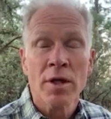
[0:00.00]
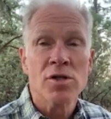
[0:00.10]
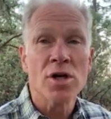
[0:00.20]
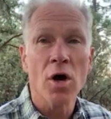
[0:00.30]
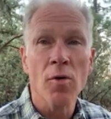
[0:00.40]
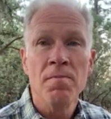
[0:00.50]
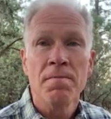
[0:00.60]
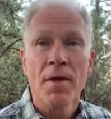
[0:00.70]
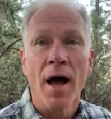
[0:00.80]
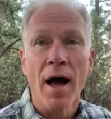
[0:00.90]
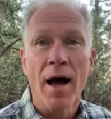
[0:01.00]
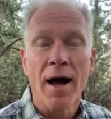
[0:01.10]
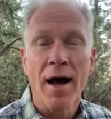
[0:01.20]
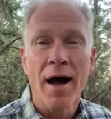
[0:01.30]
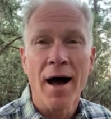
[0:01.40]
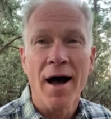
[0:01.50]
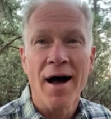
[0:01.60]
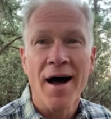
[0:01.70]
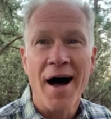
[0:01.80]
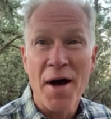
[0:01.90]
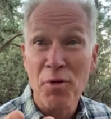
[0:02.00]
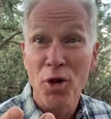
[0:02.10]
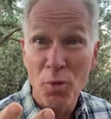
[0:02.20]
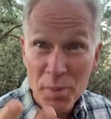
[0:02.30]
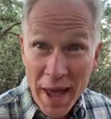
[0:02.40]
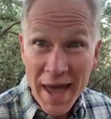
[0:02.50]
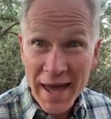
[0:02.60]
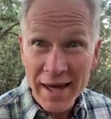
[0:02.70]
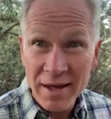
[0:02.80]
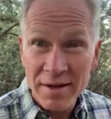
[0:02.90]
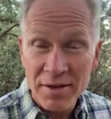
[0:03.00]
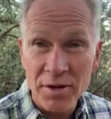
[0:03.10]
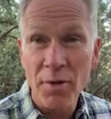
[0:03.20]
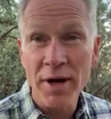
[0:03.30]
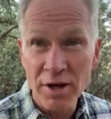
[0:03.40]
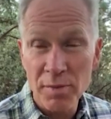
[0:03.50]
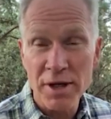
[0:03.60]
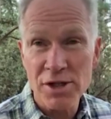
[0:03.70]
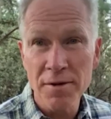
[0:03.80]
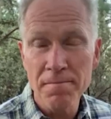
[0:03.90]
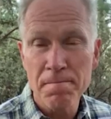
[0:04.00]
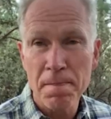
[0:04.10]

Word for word: So uh, I will obey the Great Commission.